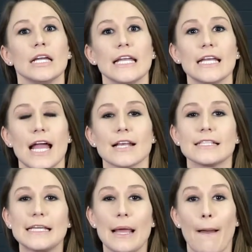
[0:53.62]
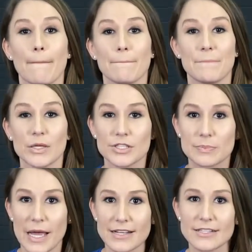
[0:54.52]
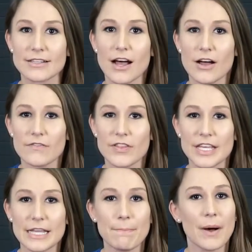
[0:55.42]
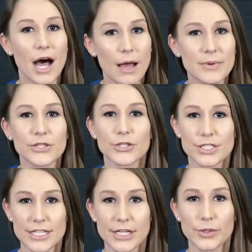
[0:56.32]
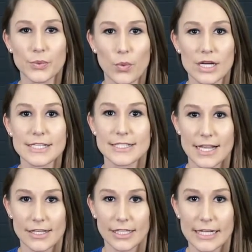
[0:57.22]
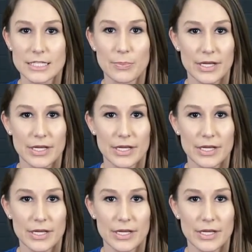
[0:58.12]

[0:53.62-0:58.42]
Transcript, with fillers: It has the build specs of the popular Tier 1 Salient